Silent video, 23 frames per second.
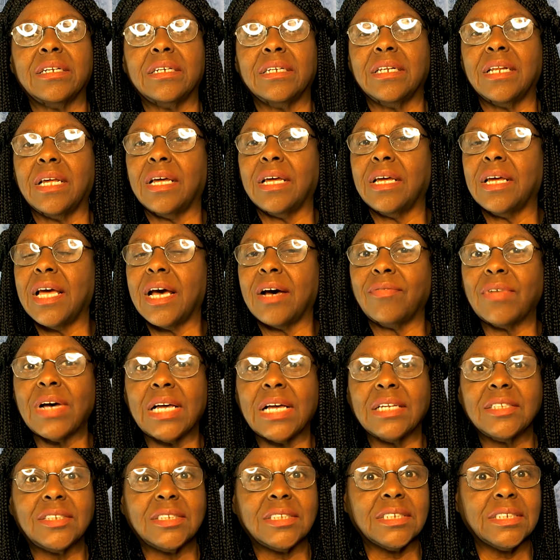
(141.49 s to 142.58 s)
And have I
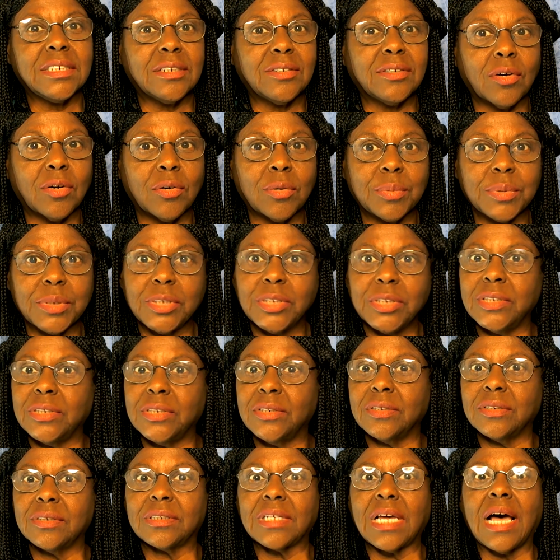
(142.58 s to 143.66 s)
seen it over the
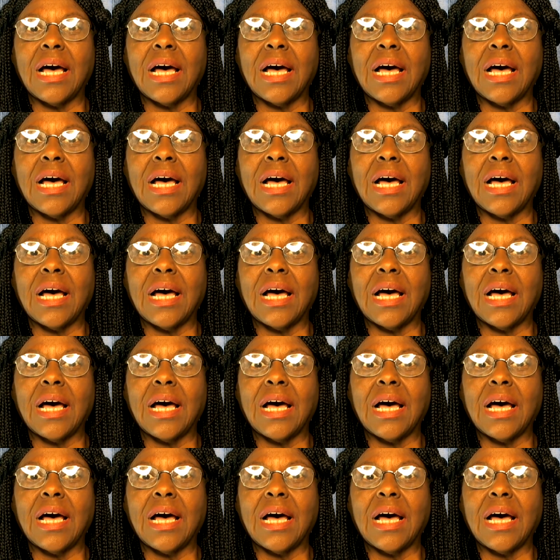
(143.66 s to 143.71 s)
years?